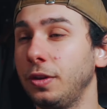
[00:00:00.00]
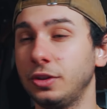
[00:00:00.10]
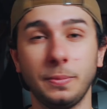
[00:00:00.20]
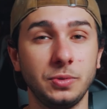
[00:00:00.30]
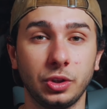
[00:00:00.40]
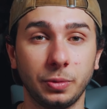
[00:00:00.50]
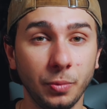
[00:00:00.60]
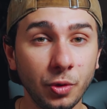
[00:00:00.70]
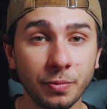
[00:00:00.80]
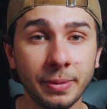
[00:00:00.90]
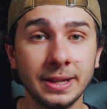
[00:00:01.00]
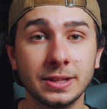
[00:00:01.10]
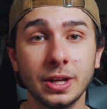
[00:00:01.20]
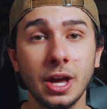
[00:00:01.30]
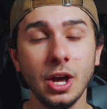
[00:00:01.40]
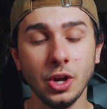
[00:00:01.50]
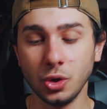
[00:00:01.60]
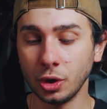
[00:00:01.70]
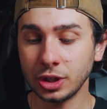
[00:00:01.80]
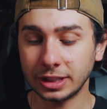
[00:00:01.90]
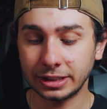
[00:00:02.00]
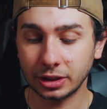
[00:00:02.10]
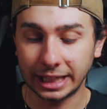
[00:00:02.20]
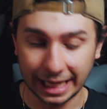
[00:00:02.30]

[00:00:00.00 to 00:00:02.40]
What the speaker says: the subject movements, you're just